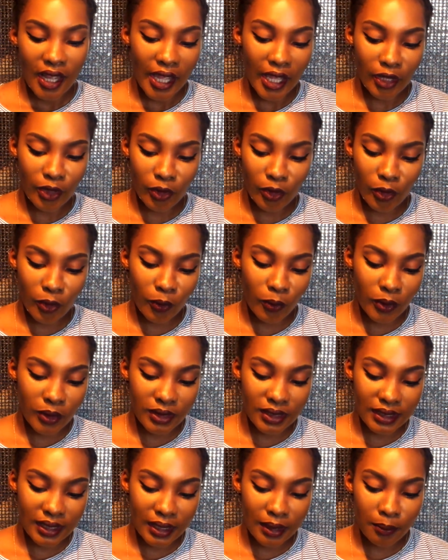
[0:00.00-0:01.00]
I don't know, we'll
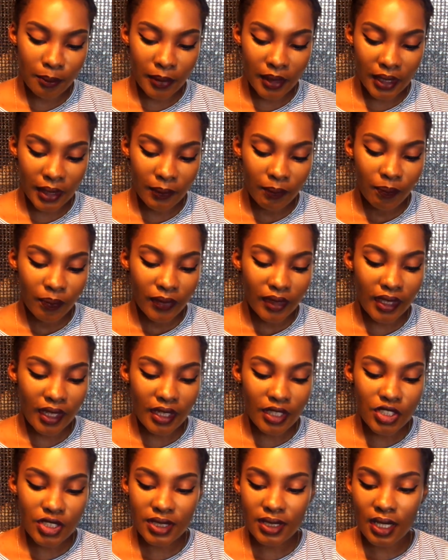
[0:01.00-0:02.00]
see. But
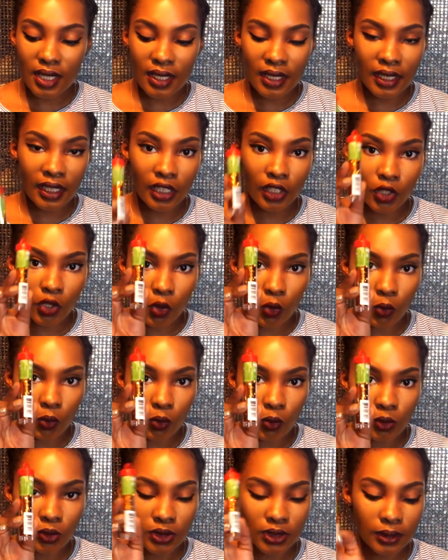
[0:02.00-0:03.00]
yeah, I just got it in
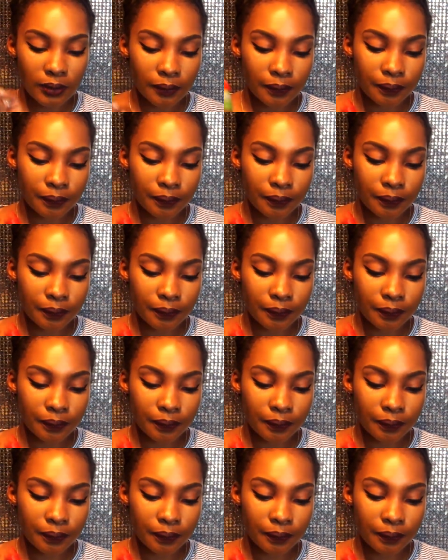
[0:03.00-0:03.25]
gold,